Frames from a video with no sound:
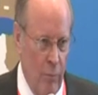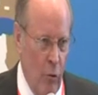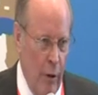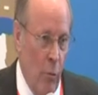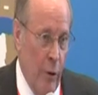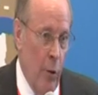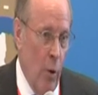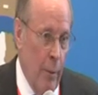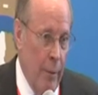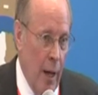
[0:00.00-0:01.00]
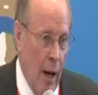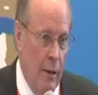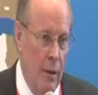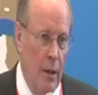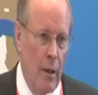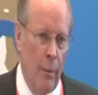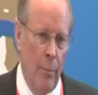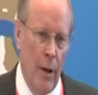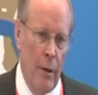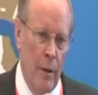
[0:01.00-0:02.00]
really where you want to be at.
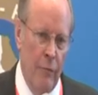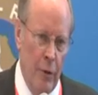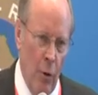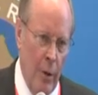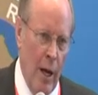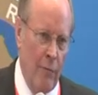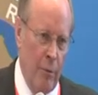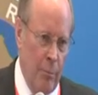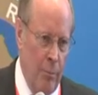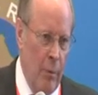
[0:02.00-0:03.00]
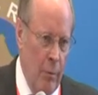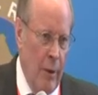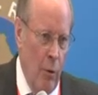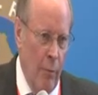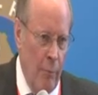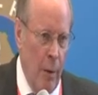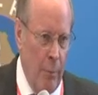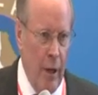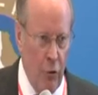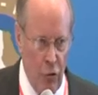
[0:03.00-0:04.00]
But if you don't have a
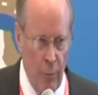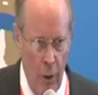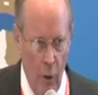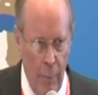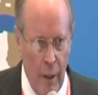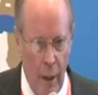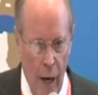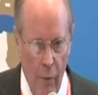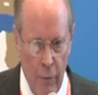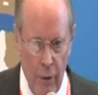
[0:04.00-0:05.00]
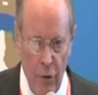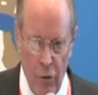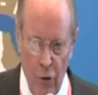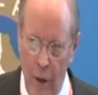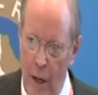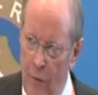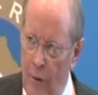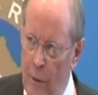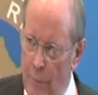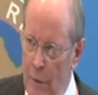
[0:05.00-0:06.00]
big account that the assured has,
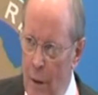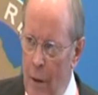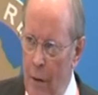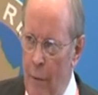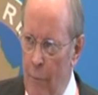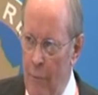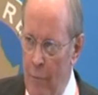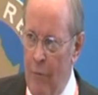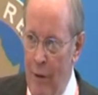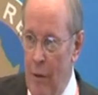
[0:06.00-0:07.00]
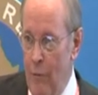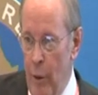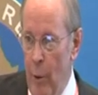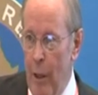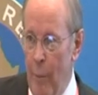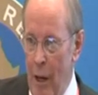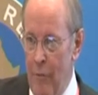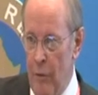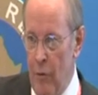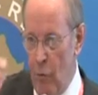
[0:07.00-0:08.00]
then effectively you end up
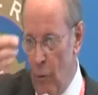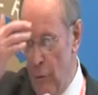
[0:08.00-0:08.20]
having to sort